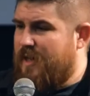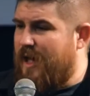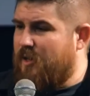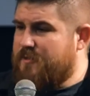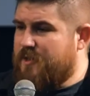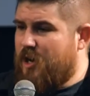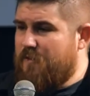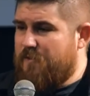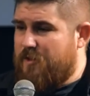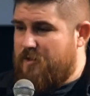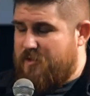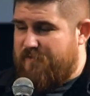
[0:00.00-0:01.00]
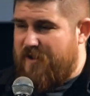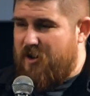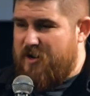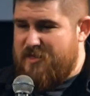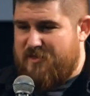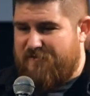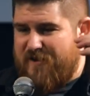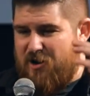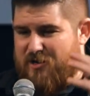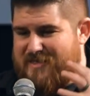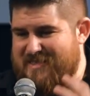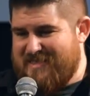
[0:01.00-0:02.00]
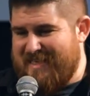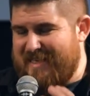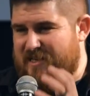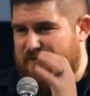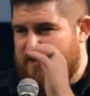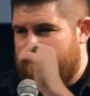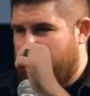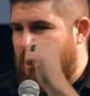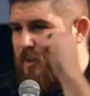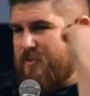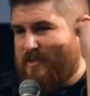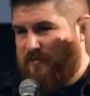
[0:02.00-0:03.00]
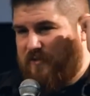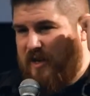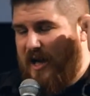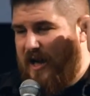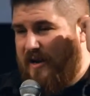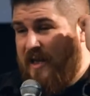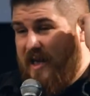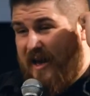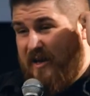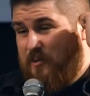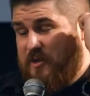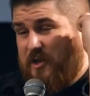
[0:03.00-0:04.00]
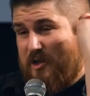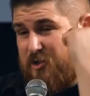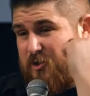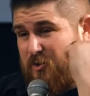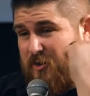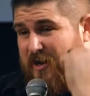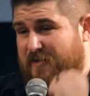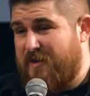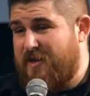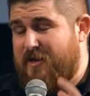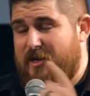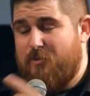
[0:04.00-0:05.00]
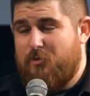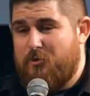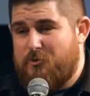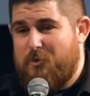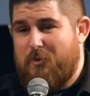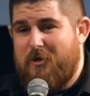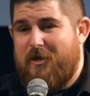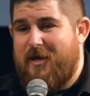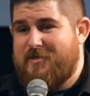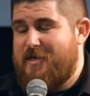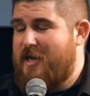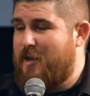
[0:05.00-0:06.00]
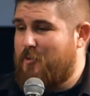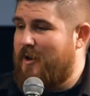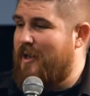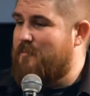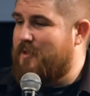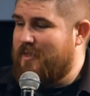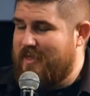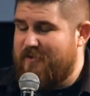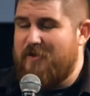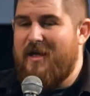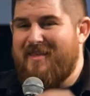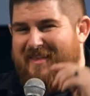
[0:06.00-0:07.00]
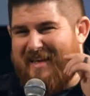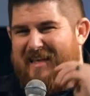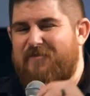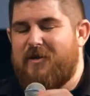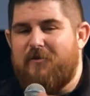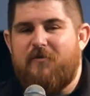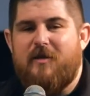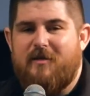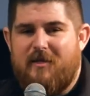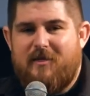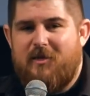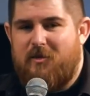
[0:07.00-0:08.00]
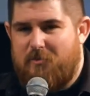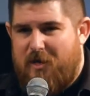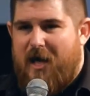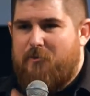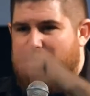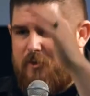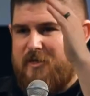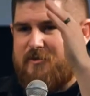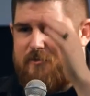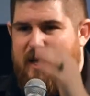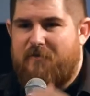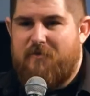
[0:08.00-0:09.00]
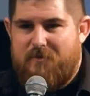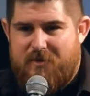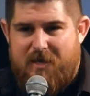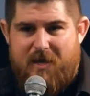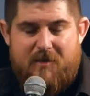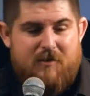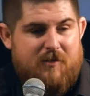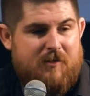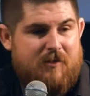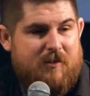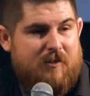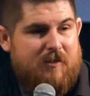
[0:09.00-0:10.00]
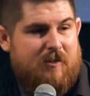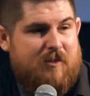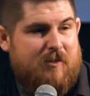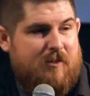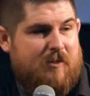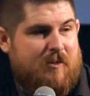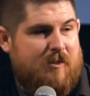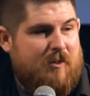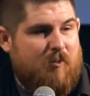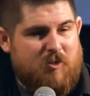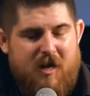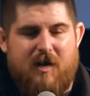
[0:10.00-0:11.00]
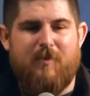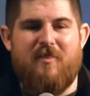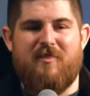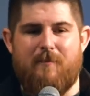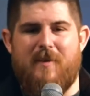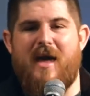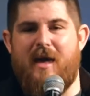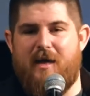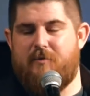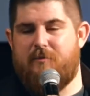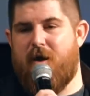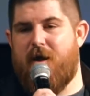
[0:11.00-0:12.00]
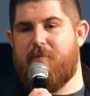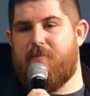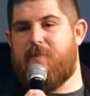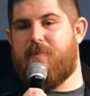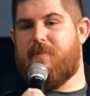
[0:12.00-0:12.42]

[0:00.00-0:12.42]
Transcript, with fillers: held it over the very the very seed of the promise of God, and he was going to do it. And then in Hebrews we realize that Abraham believed that even if he did kill him, God would raise him back from the dead. We're talking about the man, right?